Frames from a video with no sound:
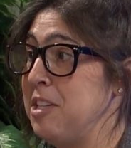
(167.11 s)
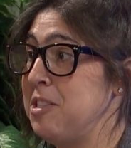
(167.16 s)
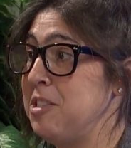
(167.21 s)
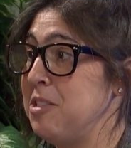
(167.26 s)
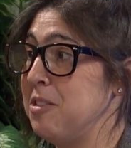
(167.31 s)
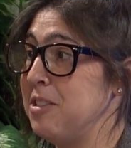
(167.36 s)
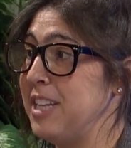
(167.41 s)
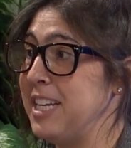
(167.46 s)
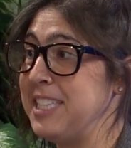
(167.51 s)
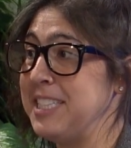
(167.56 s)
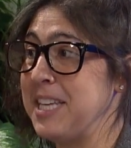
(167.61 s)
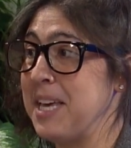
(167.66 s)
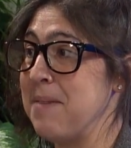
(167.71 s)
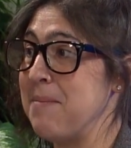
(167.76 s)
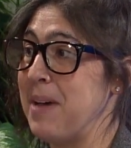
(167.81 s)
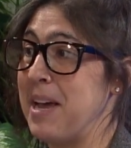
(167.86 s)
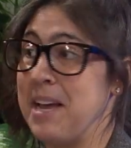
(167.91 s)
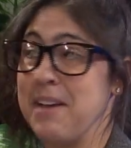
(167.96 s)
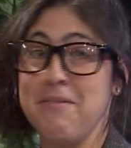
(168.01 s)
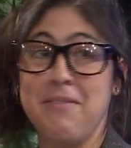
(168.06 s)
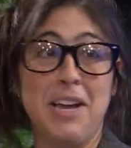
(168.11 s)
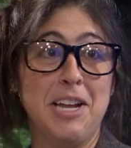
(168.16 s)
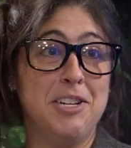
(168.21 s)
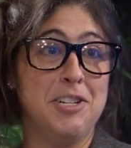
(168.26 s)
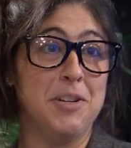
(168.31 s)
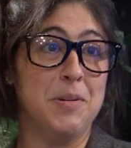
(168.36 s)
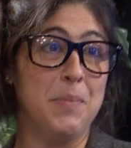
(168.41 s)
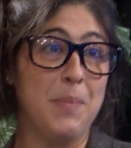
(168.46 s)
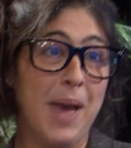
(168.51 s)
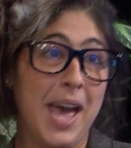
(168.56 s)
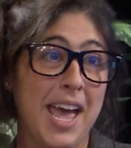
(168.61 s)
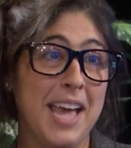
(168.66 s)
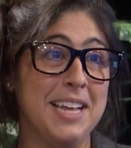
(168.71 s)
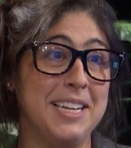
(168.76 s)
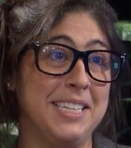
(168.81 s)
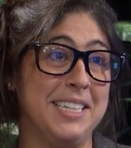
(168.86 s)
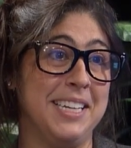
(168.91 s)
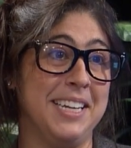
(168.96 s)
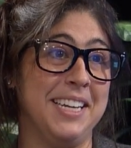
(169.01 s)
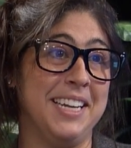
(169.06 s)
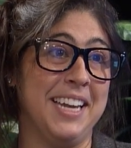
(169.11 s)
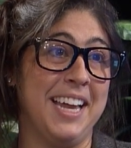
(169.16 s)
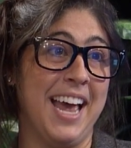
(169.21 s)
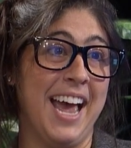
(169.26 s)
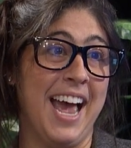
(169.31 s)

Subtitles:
So let's get my invention patented.